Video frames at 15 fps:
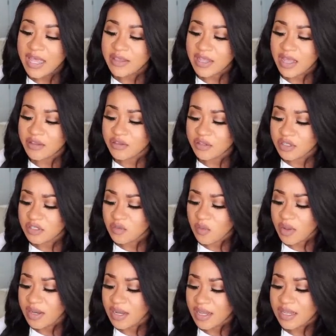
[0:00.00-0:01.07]
Now this
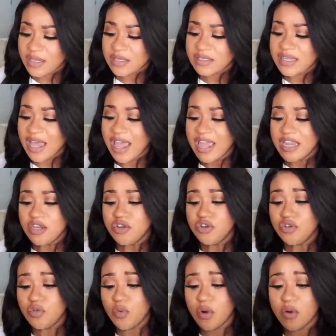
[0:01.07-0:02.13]
one is a
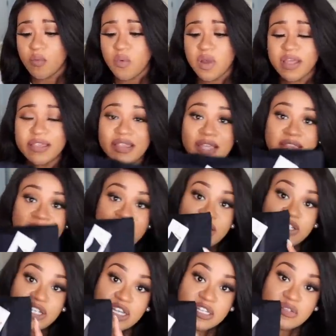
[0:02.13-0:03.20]
newer one that they
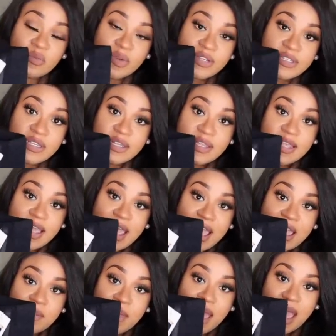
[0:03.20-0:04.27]
just recently
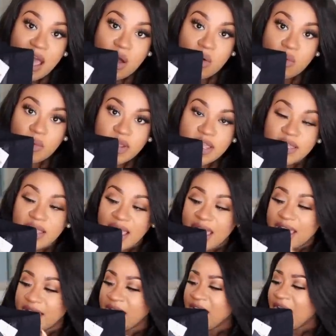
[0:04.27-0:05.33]
came out with
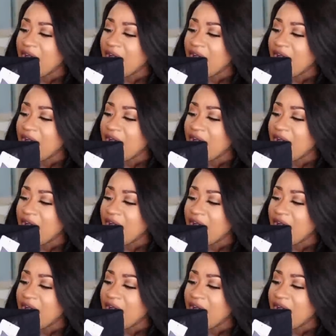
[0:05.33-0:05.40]
and